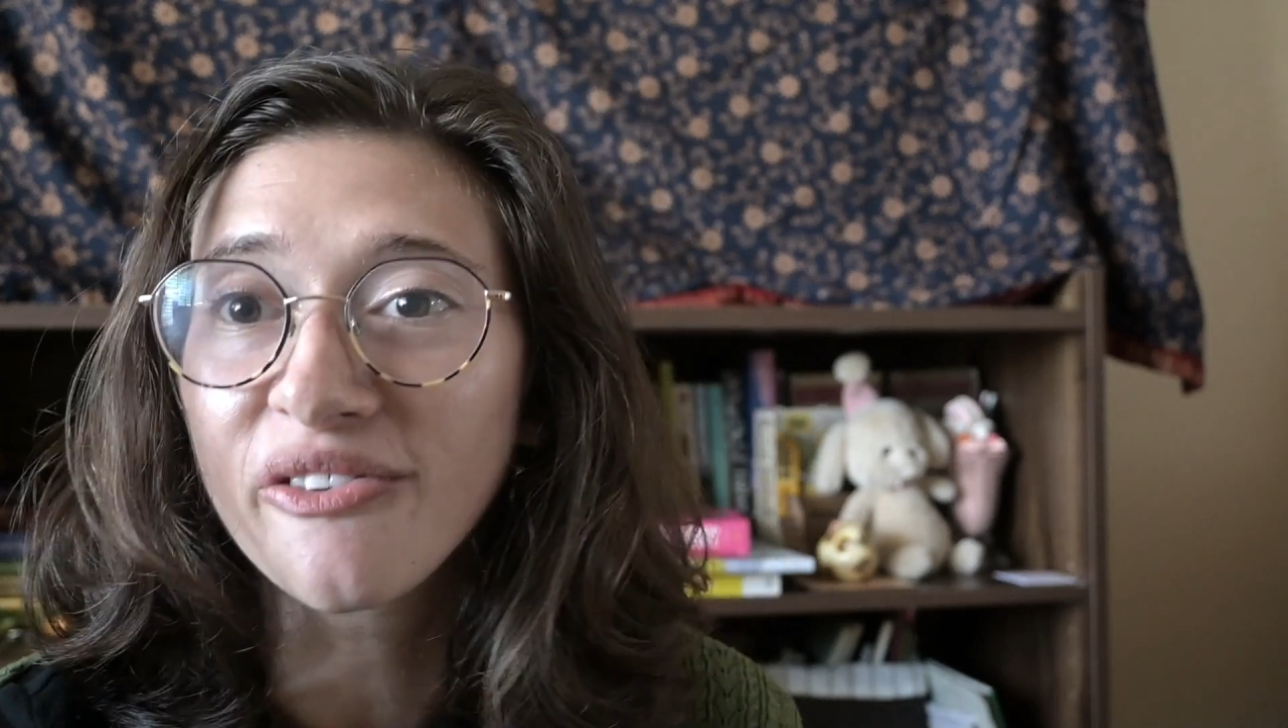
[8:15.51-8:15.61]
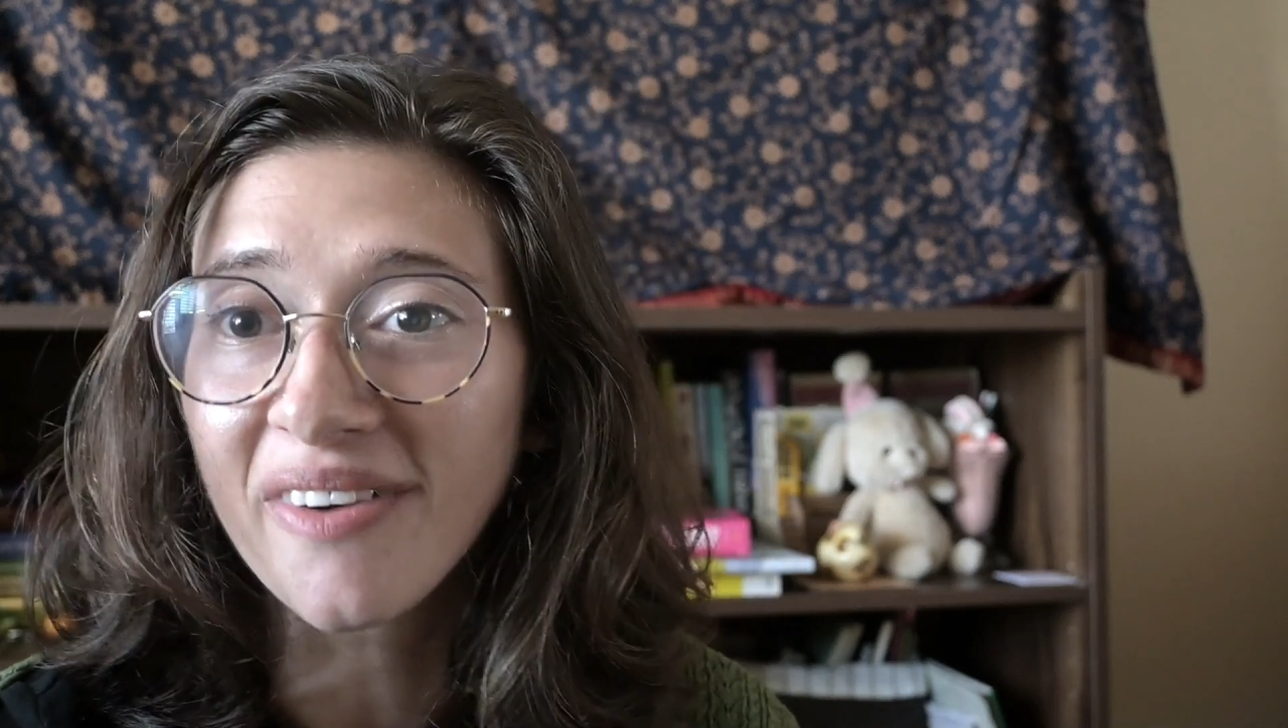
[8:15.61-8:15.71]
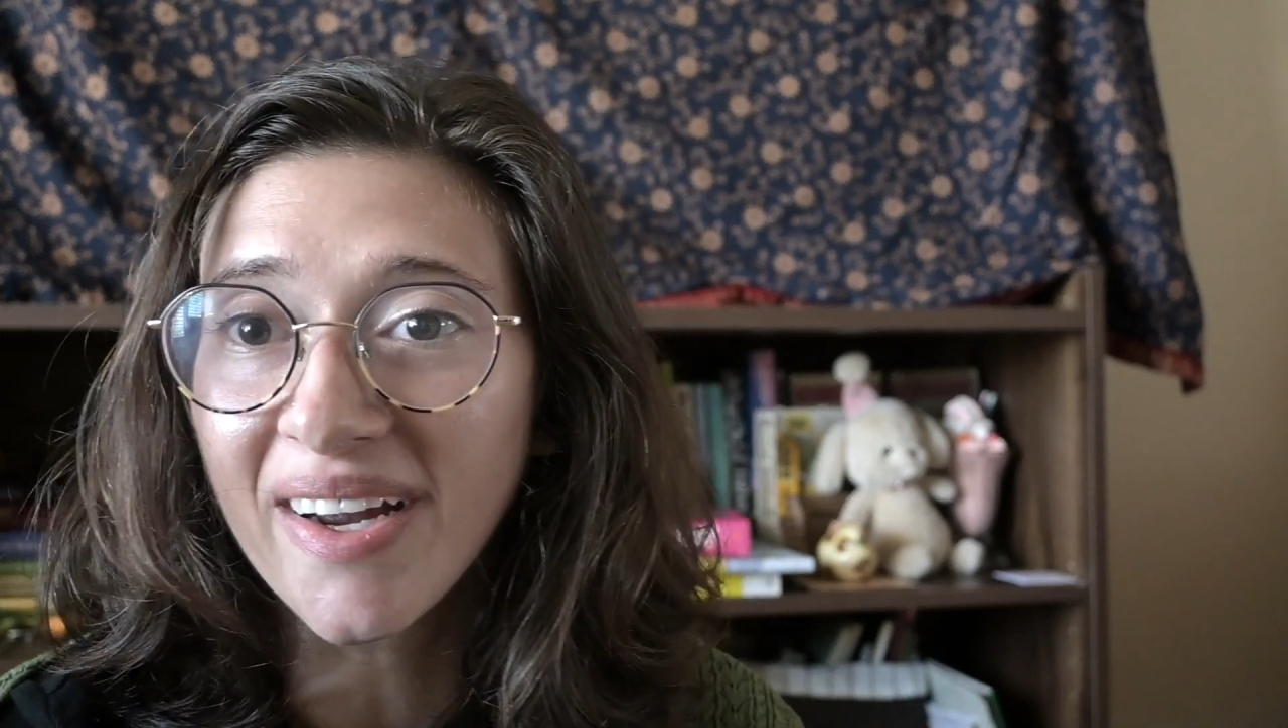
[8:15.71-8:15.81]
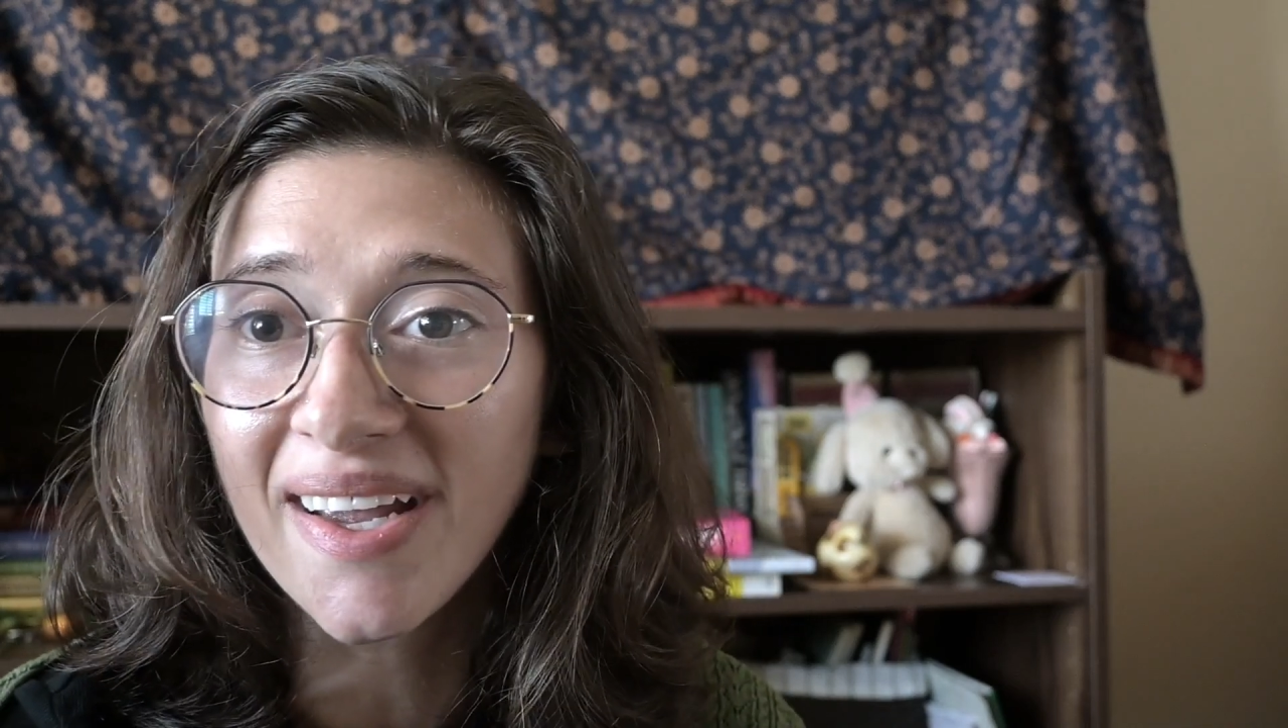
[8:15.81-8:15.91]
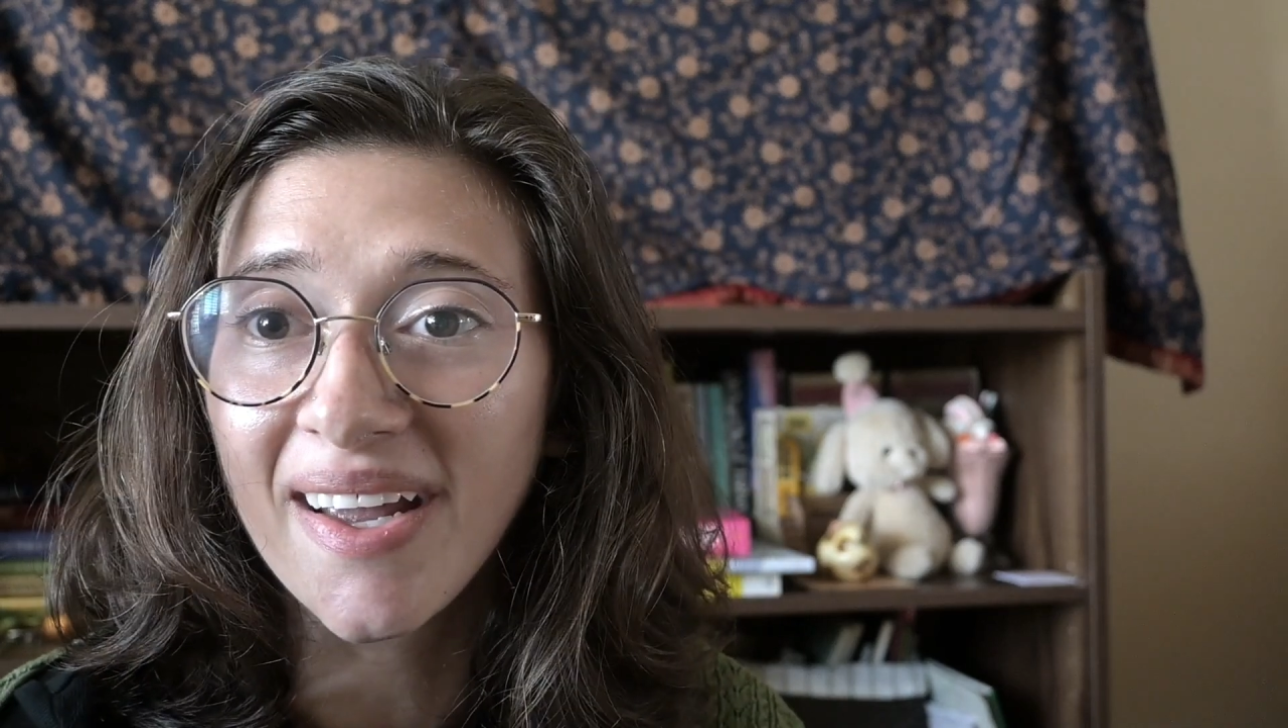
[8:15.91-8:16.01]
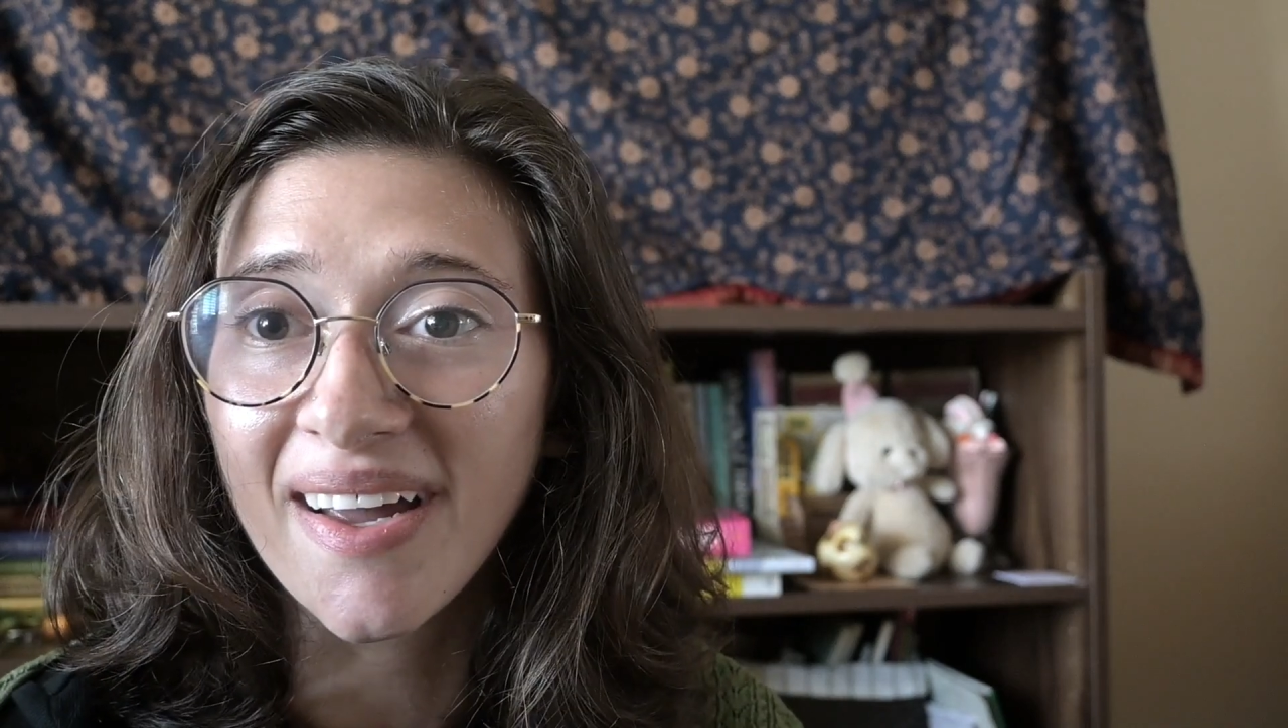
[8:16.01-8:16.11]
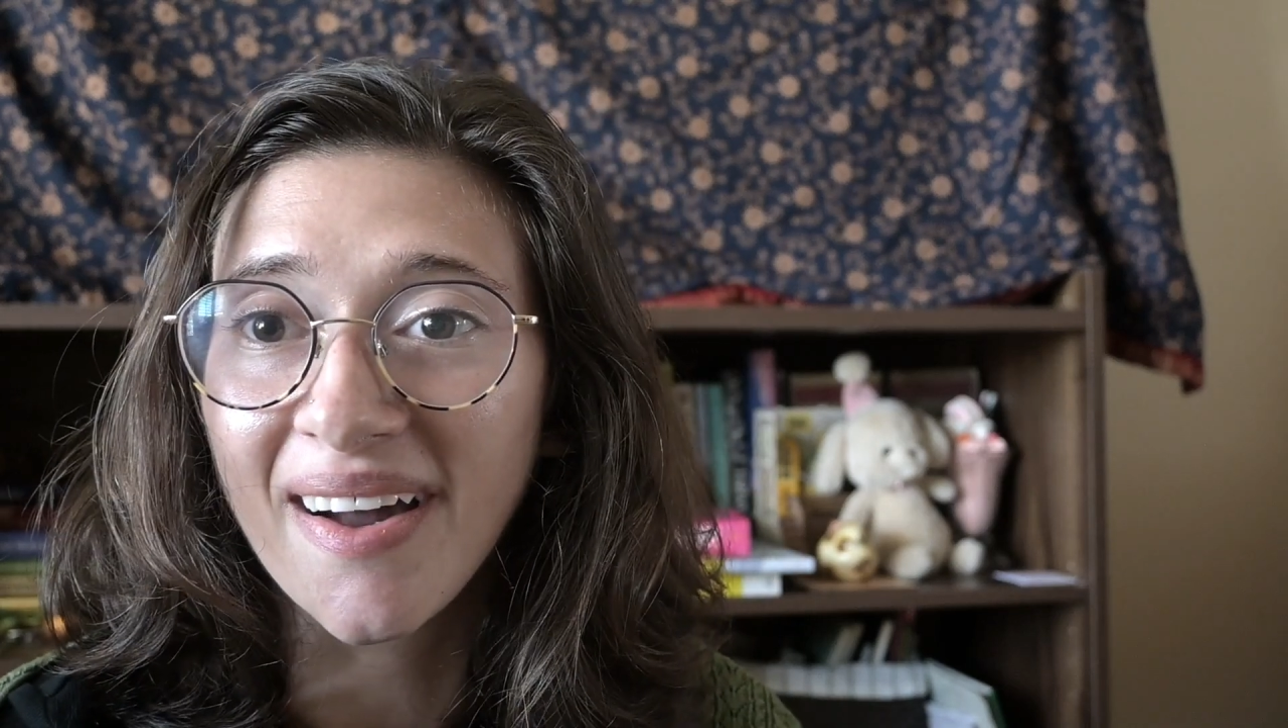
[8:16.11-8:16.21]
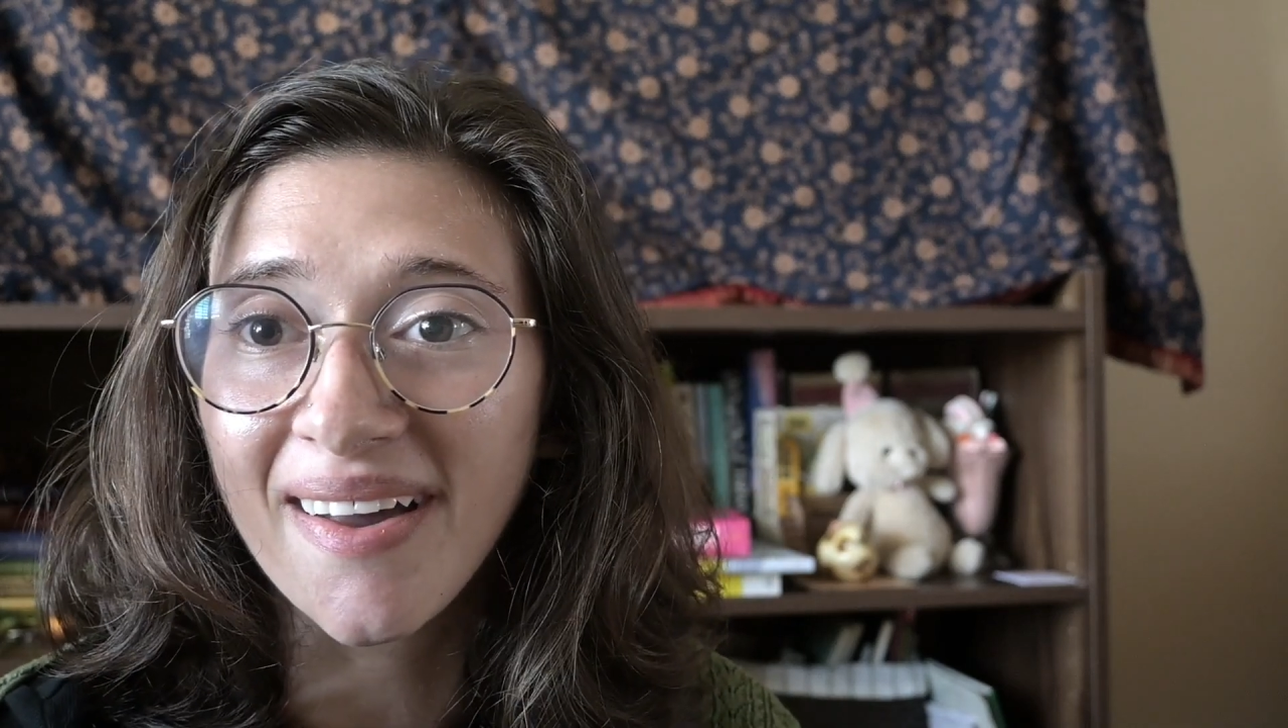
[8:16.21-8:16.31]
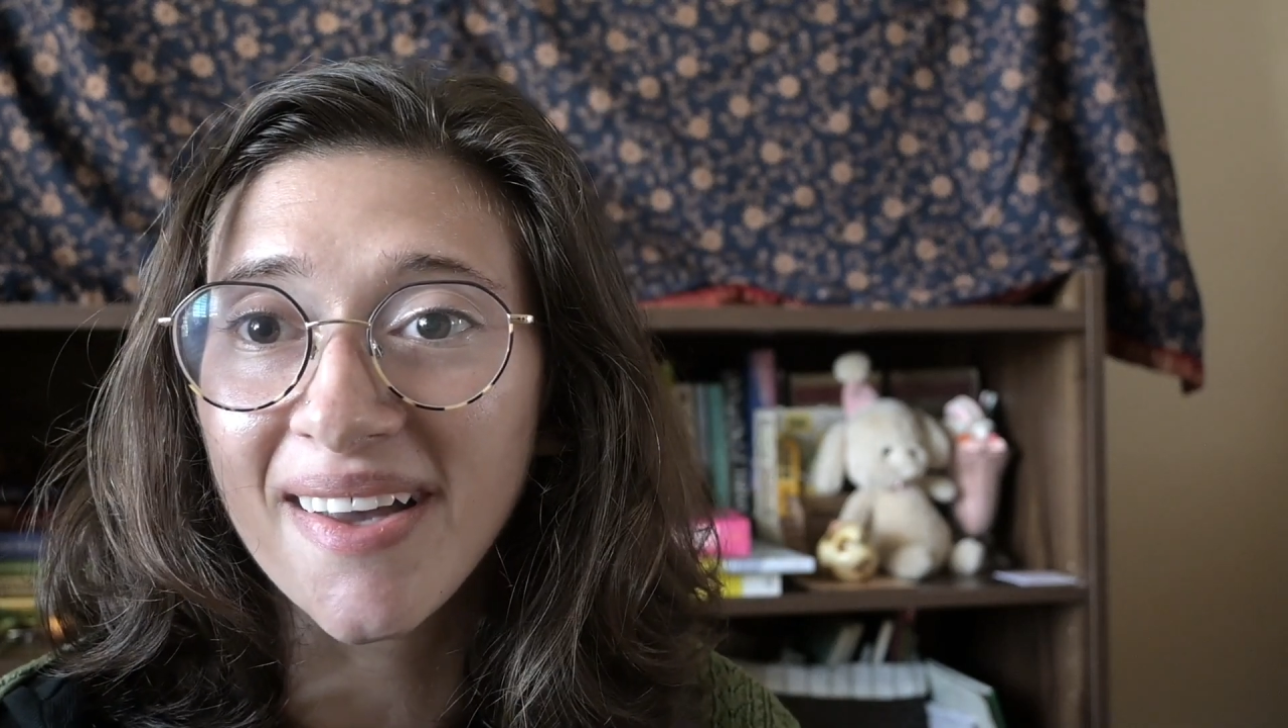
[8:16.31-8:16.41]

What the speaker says: Free